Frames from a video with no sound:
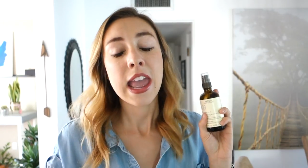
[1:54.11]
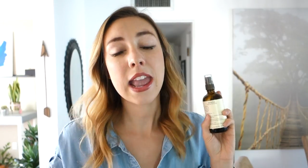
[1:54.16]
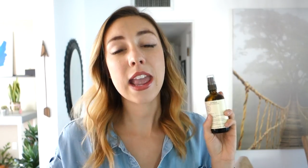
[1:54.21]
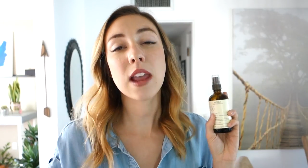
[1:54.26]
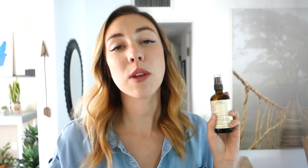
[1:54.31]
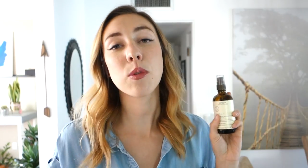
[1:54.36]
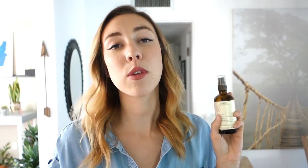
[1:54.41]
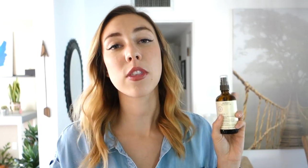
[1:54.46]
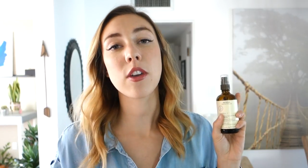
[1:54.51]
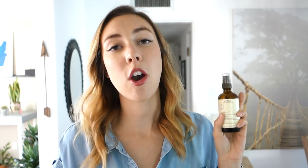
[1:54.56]

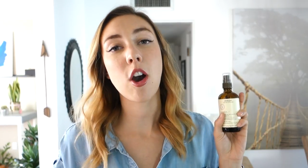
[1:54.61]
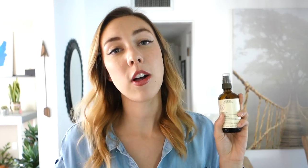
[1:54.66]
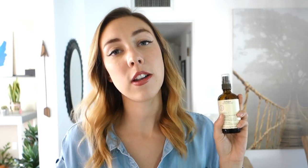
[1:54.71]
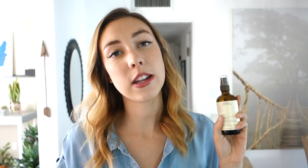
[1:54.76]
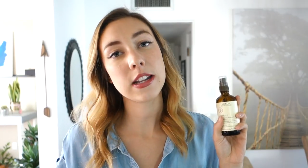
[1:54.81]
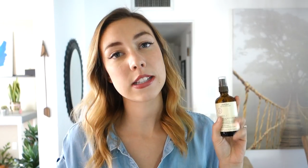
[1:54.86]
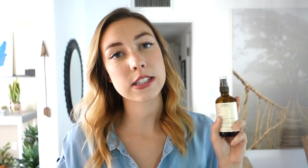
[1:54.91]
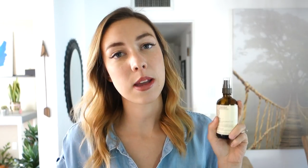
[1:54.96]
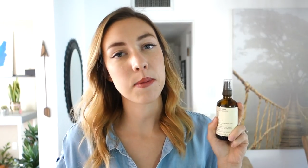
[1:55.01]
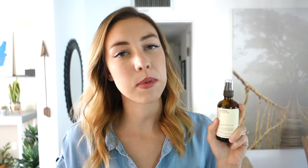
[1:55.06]
And with the
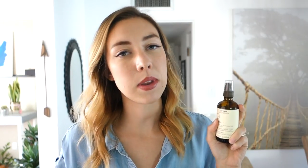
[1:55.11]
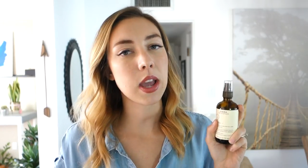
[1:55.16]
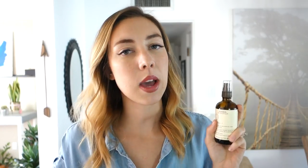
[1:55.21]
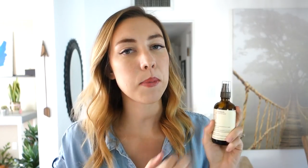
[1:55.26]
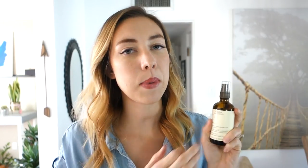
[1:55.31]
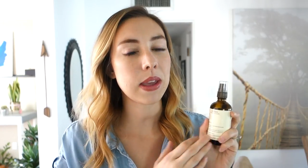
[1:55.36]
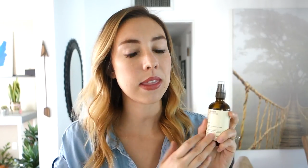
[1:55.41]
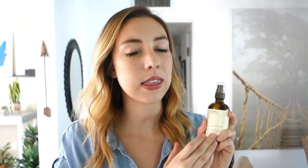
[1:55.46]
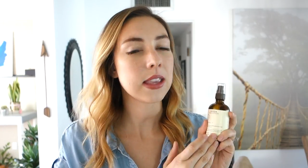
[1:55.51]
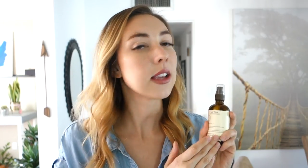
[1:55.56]
holidays coming
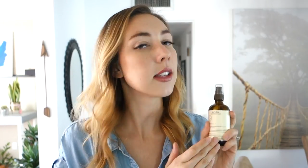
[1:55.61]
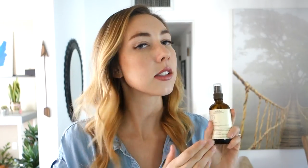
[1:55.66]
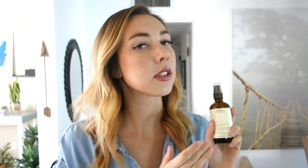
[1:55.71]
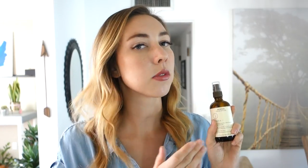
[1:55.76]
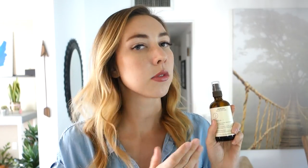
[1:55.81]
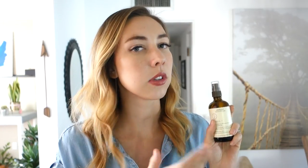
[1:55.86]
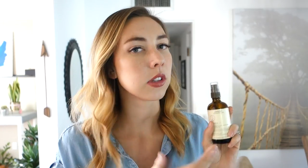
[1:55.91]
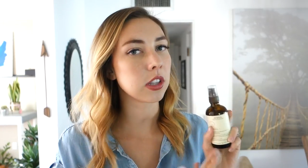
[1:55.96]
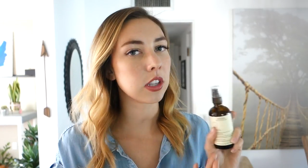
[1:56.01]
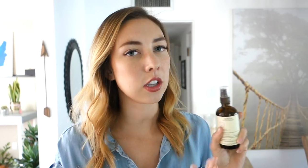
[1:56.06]
up, I think it's
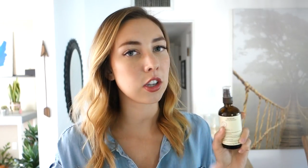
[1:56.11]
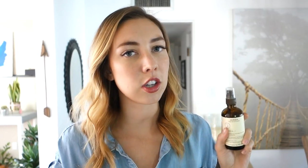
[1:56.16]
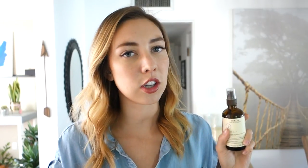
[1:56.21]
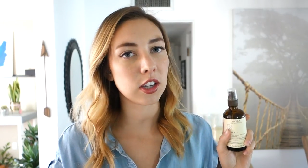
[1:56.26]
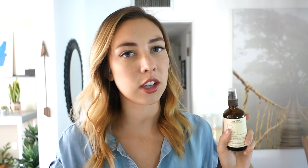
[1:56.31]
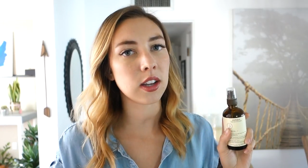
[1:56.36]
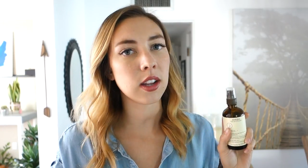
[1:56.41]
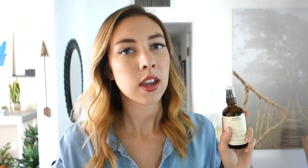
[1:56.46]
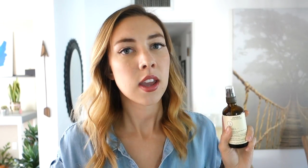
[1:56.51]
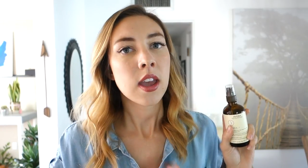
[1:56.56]
a really
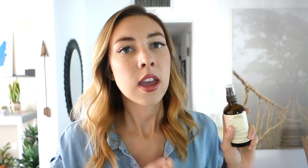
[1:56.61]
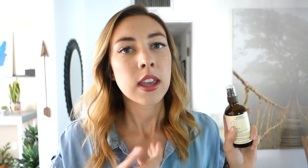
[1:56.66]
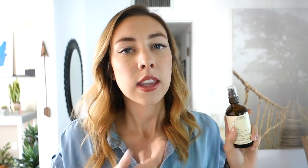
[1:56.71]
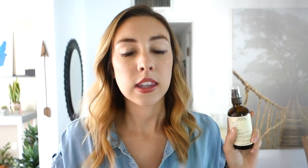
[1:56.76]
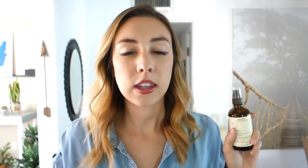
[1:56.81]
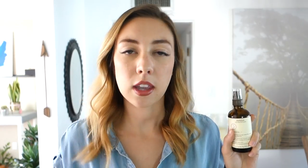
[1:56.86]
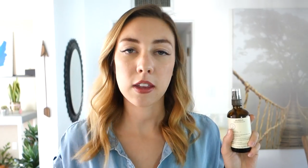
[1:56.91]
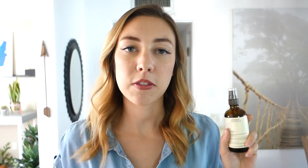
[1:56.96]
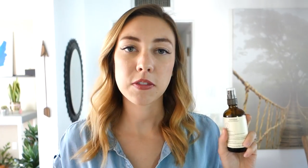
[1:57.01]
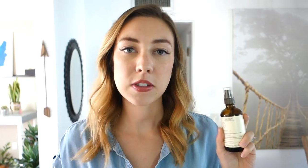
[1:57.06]
good
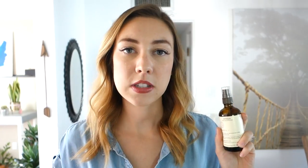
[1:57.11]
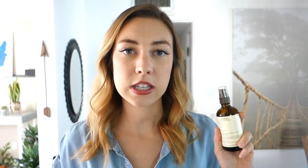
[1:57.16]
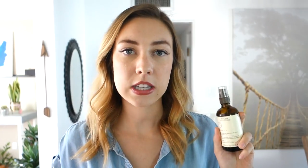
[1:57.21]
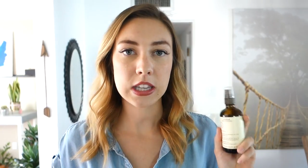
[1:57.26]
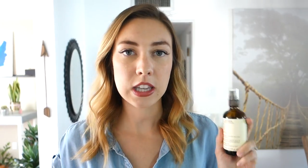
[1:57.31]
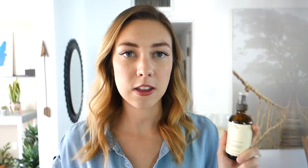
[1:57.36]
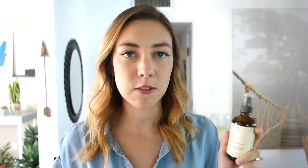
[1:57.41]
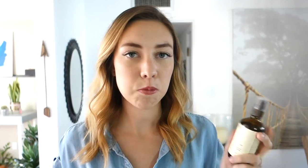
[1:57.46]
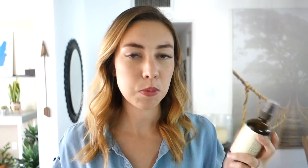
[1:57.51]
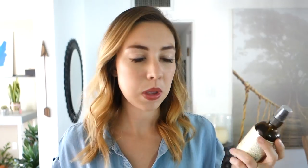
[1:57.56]
gift to
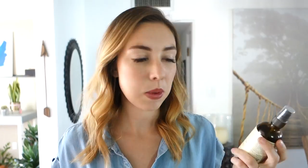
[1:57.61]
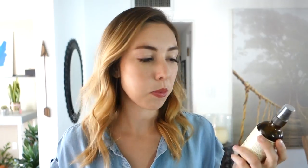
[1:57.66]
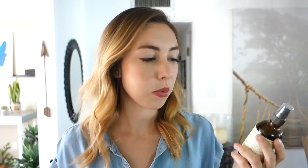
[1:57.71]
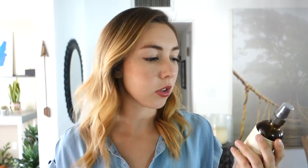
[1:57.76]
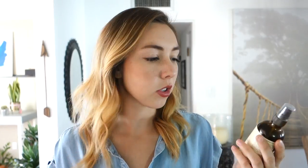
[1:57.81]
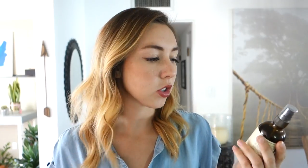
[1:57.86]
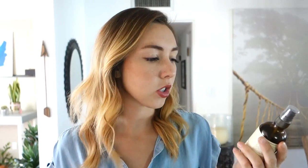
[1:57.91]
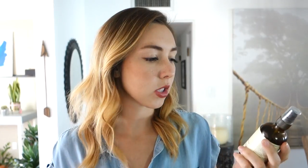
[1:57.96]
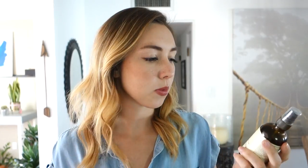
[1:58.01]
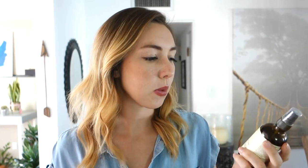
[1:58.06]
give
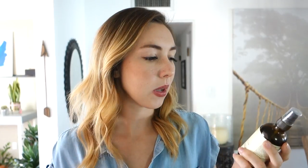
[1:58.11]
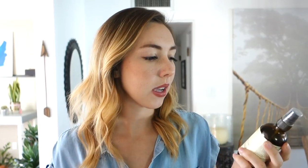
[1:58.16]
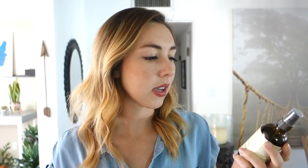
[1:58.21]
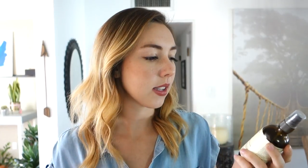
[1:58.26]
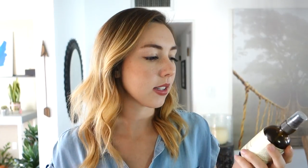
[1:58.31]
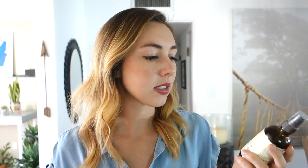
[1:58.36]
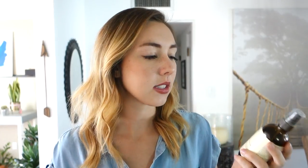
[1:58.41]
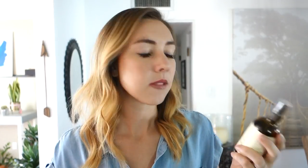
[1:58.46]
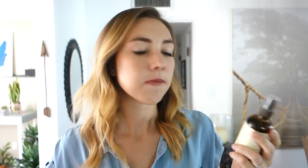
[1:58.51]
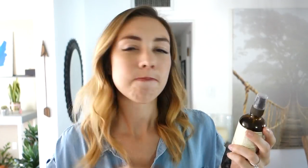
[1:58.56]
people just
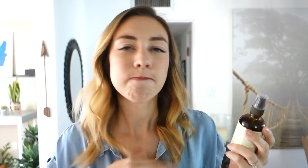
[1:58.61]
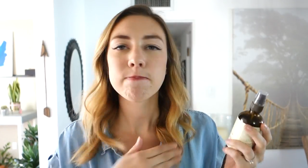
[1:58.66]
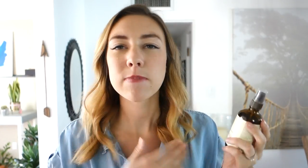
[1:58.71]
because